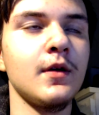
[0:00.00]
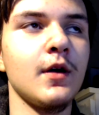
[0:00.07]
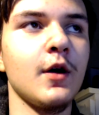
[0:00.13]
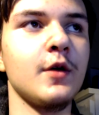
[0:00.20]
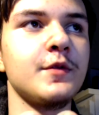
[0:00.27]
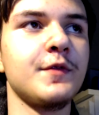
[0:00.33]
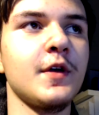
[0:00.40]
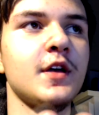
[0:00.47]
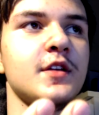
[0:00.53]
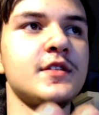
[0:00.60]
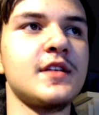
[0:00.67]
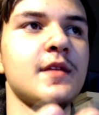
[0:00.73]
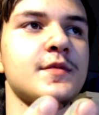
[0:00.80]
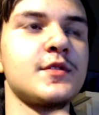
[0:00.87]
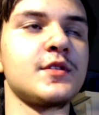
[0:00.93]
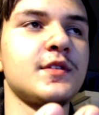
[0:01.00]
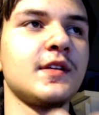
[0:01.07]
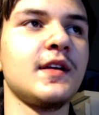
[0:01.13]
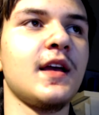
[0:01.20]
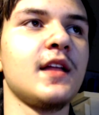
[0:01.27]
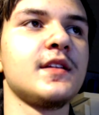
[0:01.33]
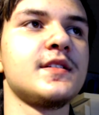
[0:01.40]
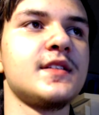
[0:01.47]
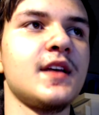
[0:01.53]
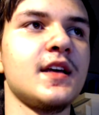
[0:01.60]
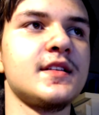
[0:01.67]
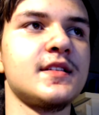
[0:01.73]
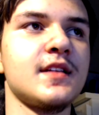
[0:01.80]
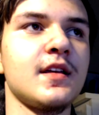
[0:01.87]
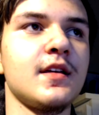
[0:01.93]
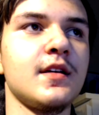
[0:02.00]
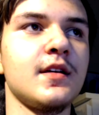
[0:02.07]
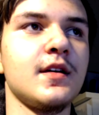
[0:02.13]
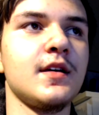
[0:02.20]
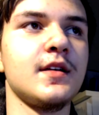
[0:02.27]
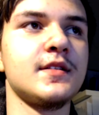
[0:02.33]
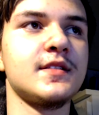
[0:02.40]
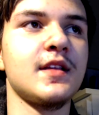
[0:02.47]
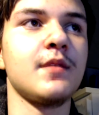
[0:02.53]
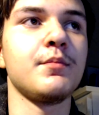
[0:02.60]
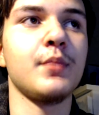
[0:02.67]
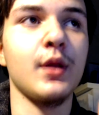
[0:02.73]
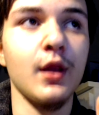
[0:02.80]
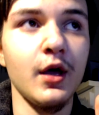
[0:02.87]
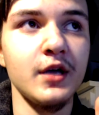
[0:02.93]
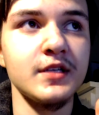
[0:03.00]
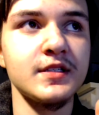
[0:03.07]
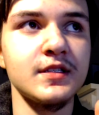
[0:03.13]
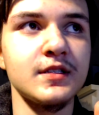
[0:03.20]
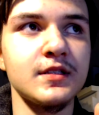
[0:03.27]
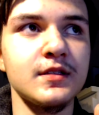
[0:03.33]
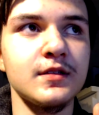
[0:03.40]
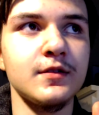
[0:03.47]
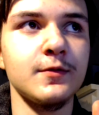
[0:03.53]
The Samsung Galaxy S10 Plus